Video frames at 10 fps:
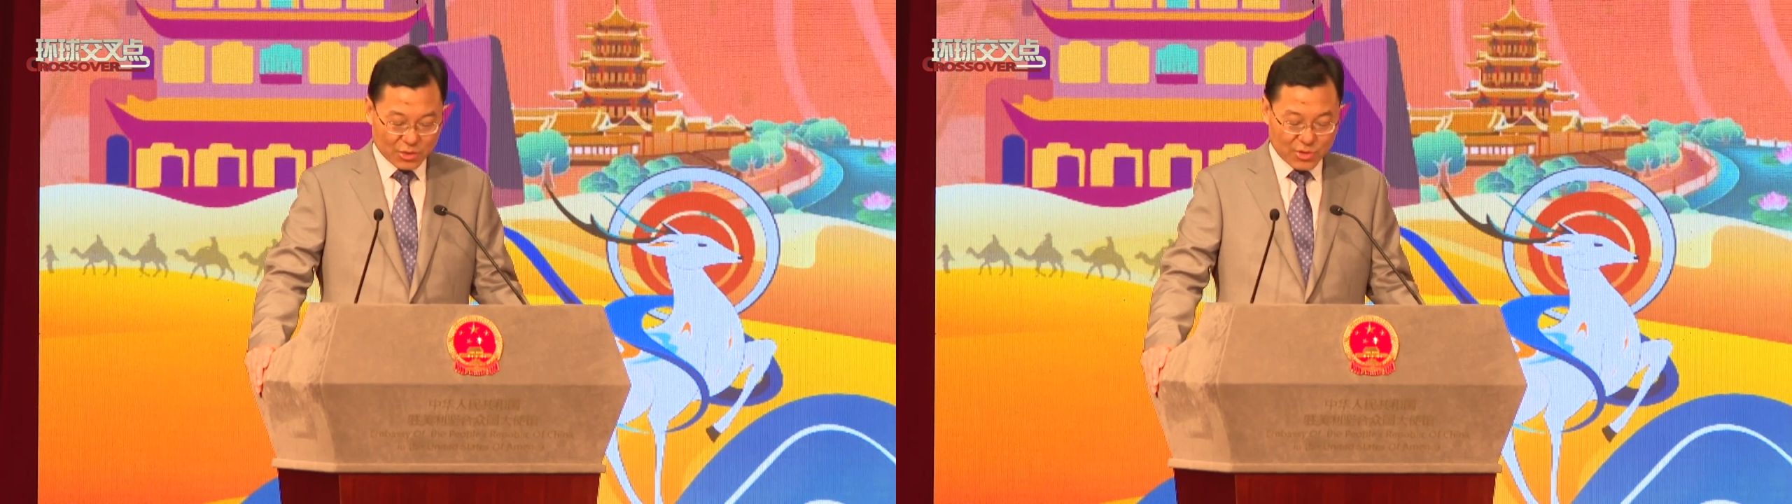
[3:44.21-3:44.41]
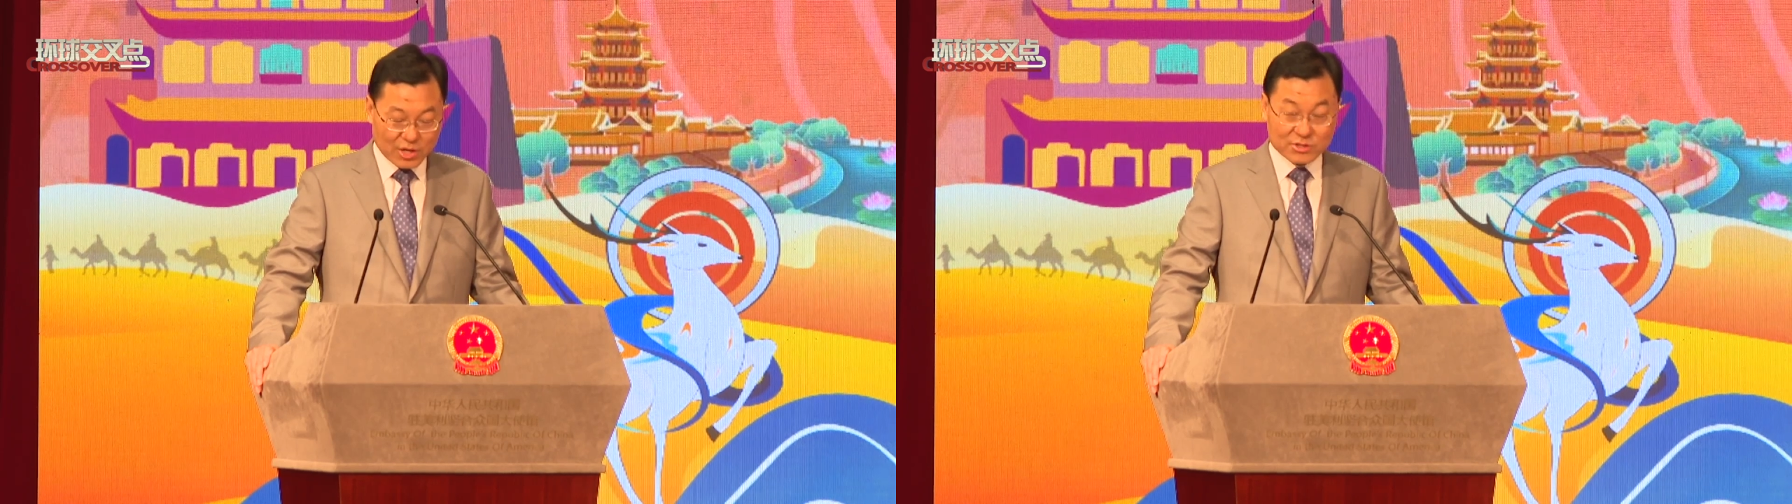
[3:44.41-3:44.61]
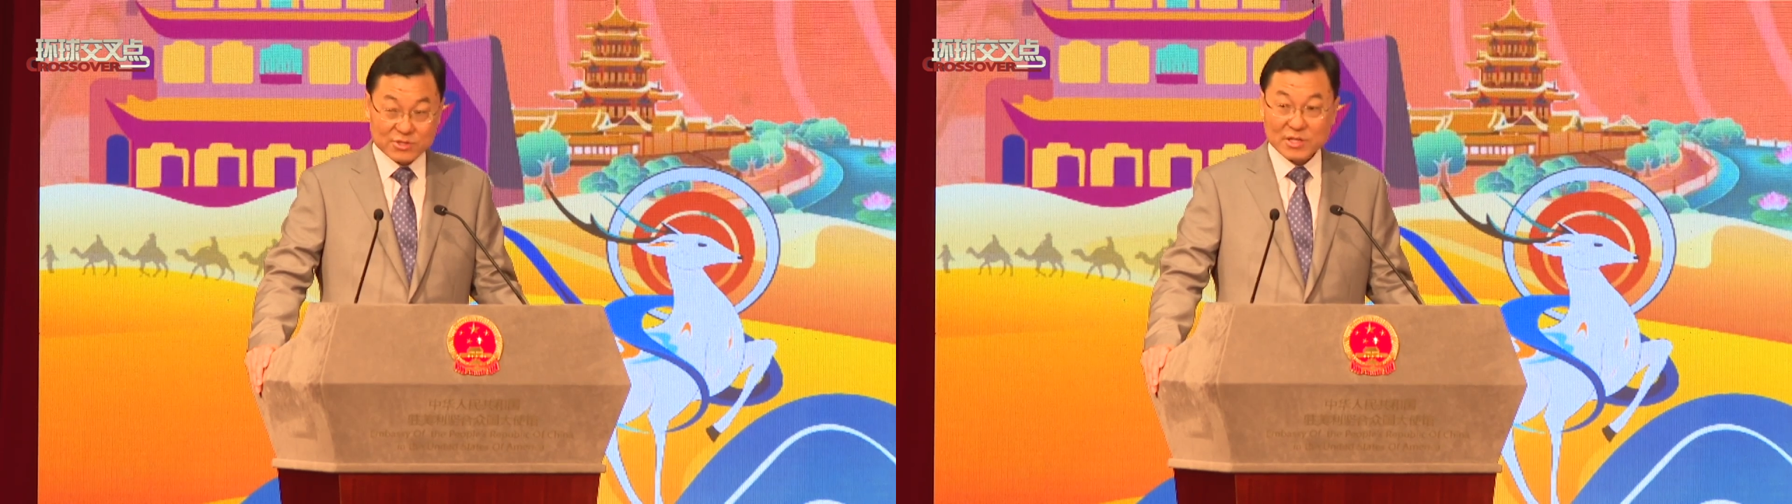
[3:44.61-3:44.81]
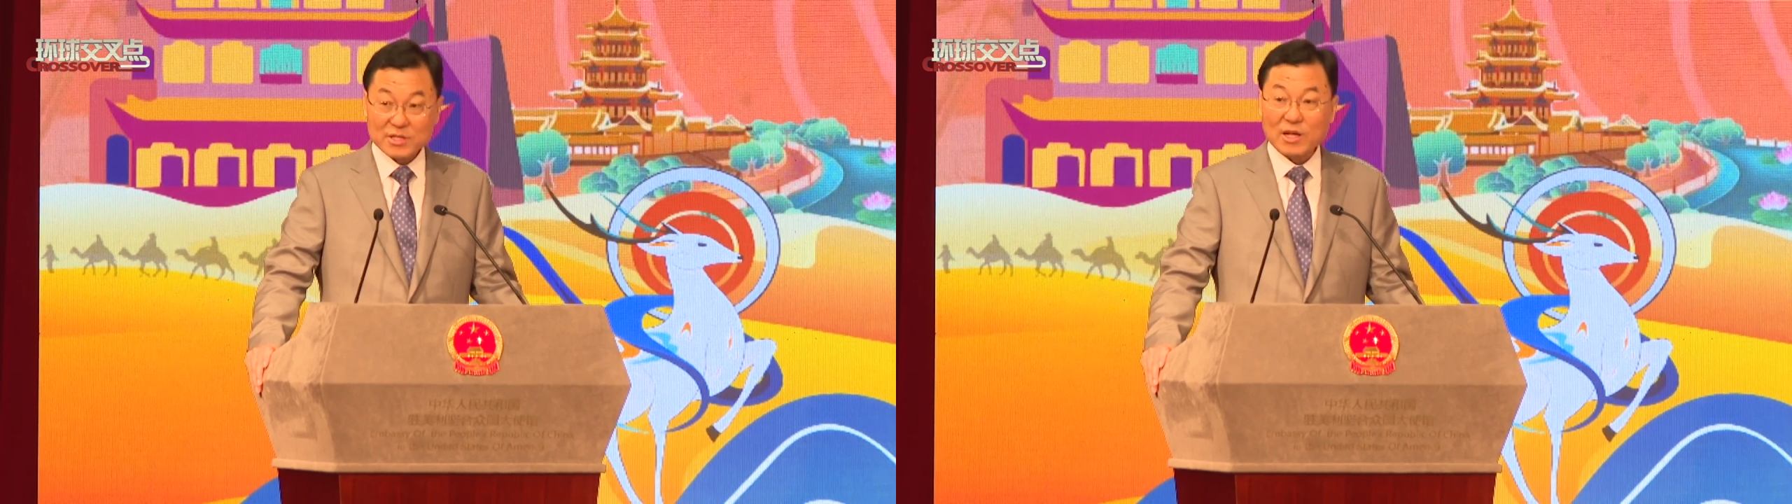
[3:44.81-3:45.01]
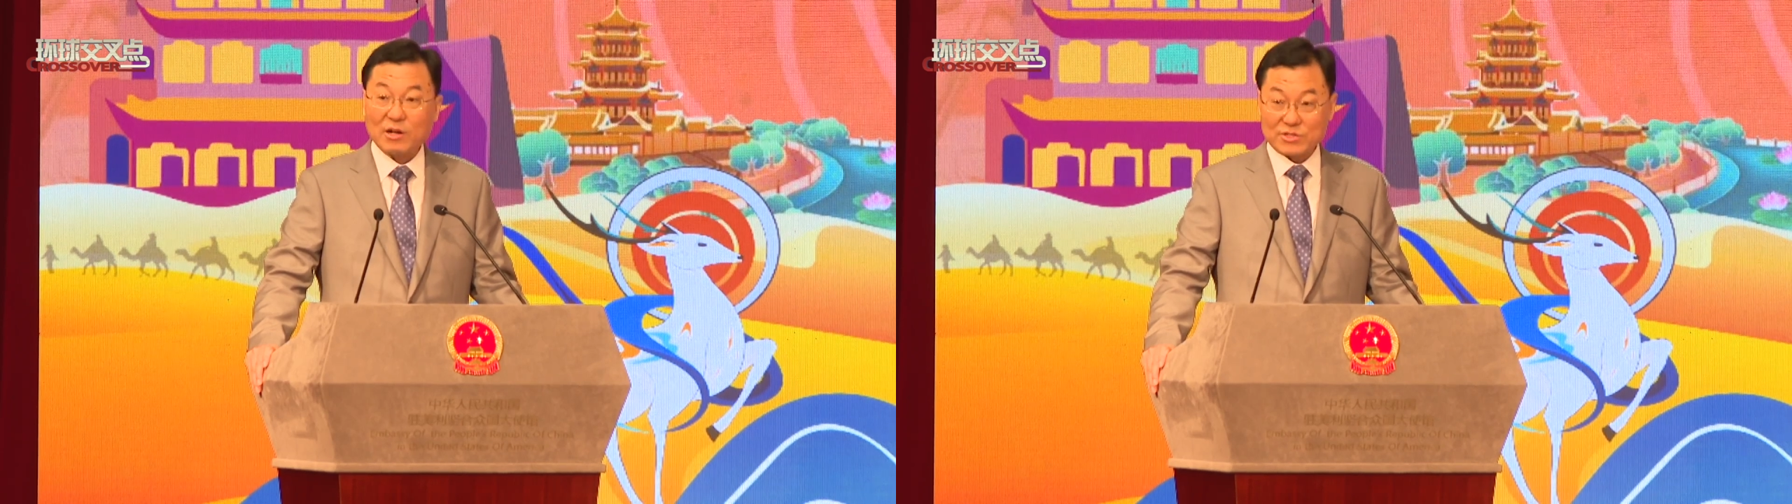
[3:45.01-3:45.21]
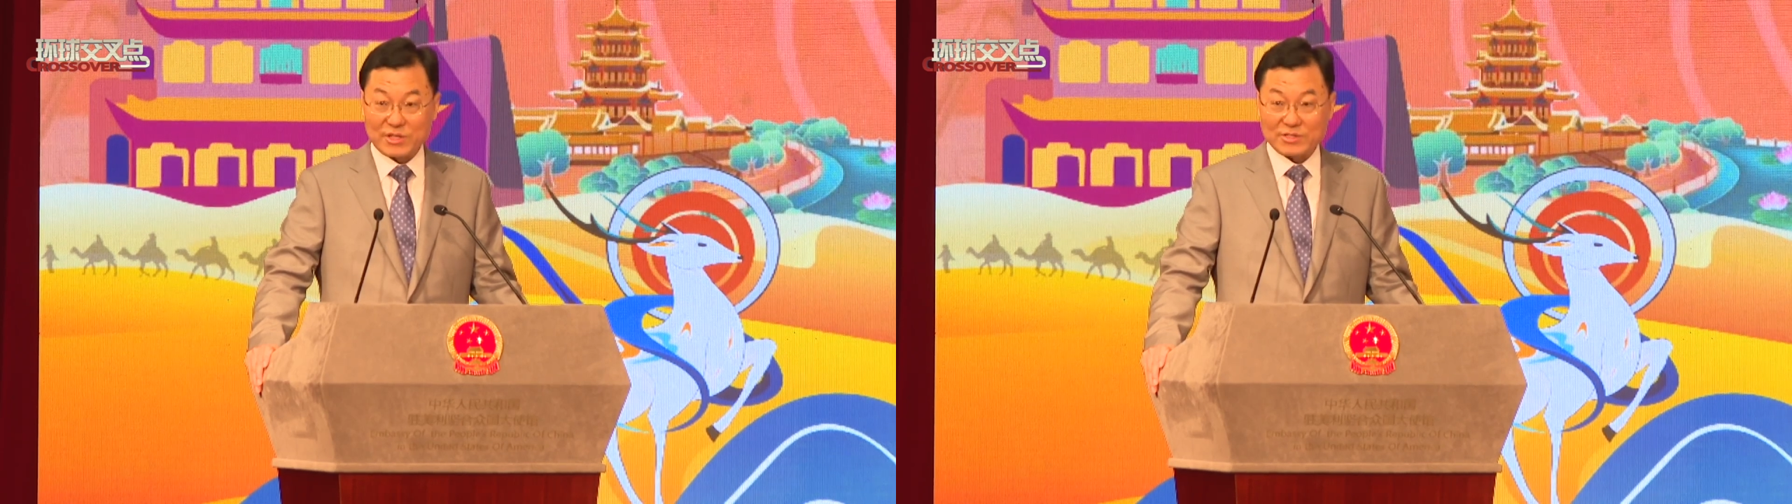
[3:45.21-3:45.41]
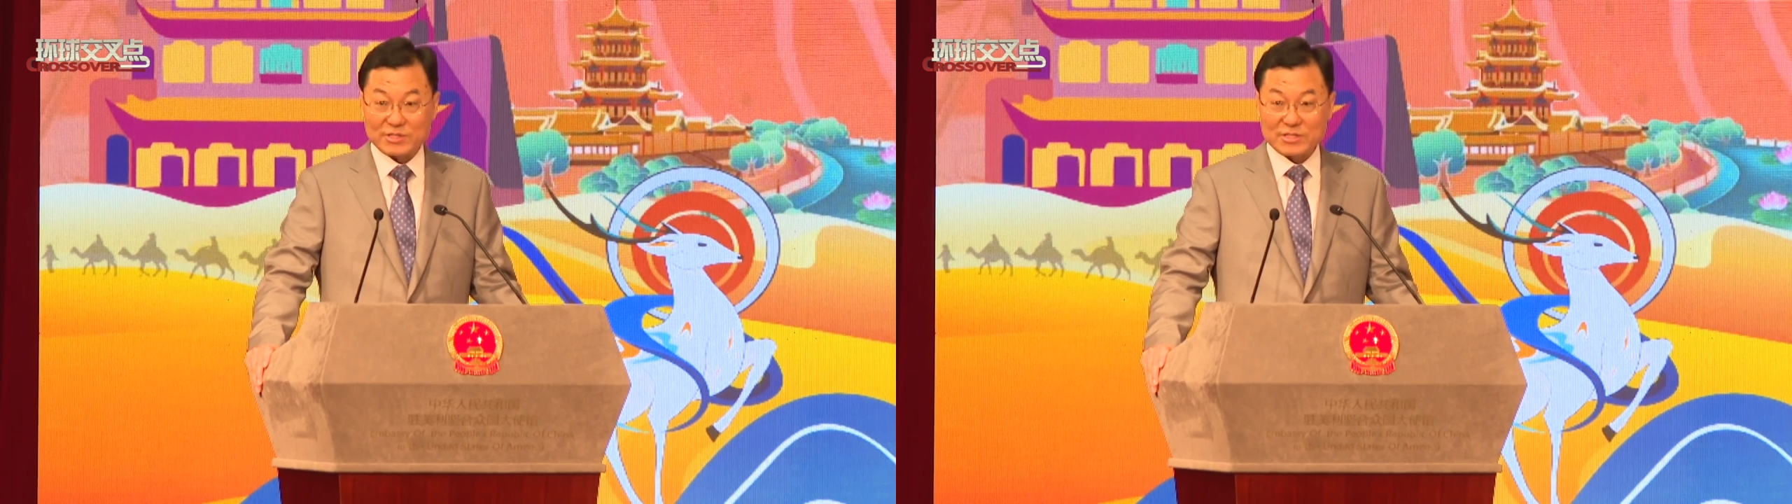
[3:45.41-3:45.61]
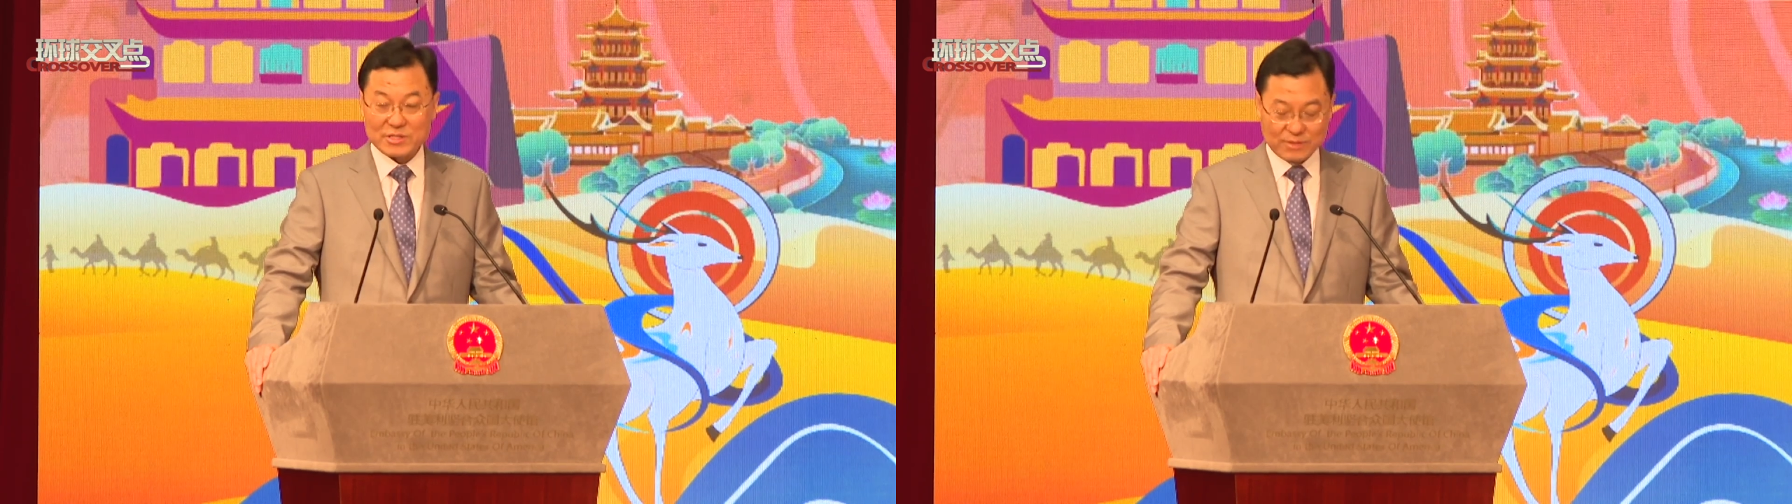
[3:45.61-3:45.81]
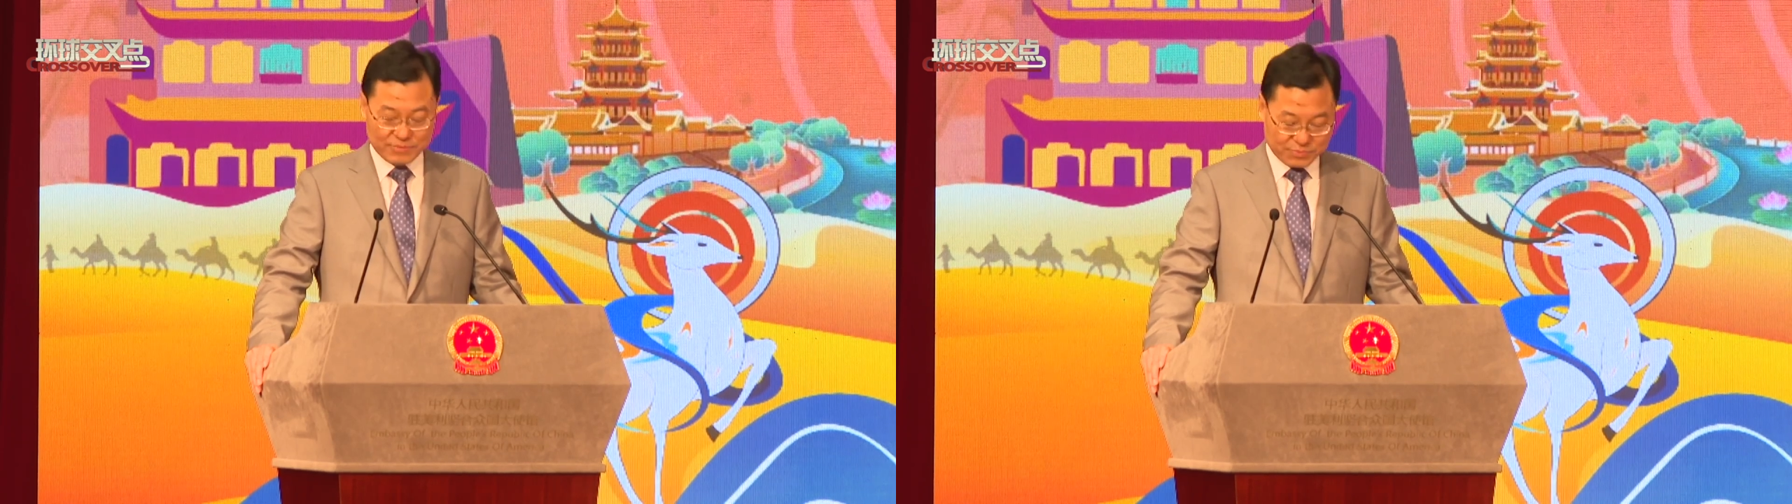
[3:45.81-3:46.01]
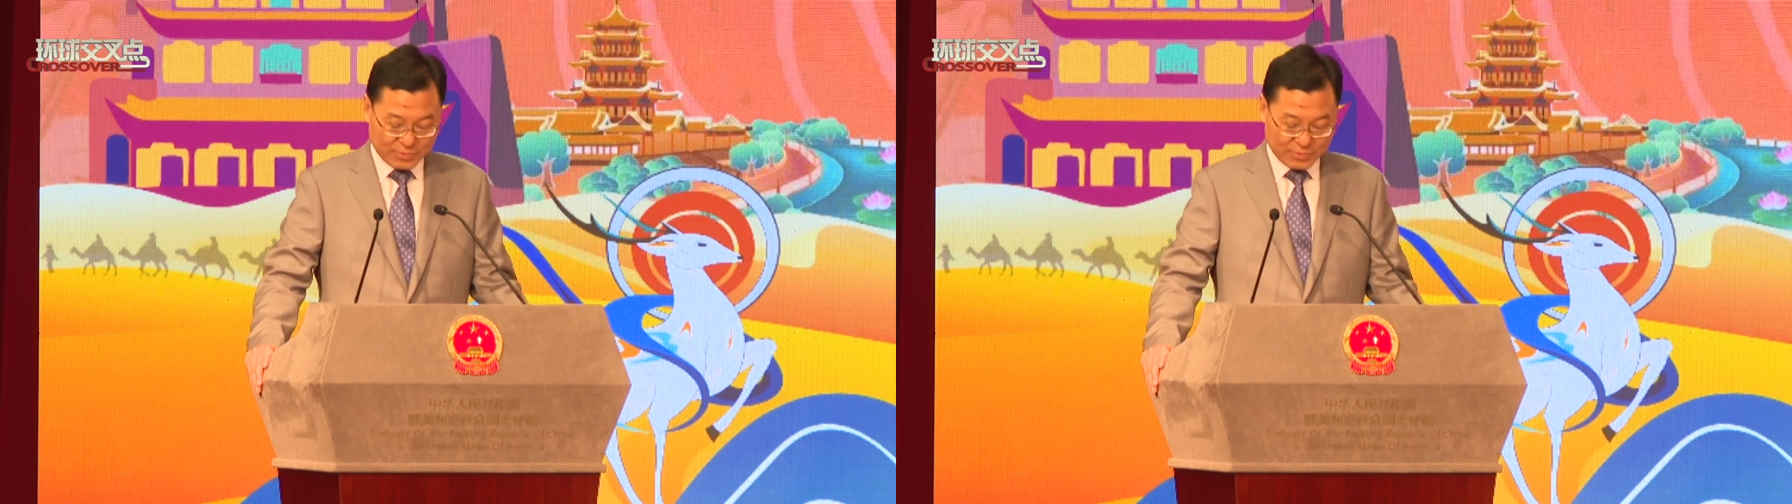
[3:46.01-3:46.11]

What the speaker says: across continents.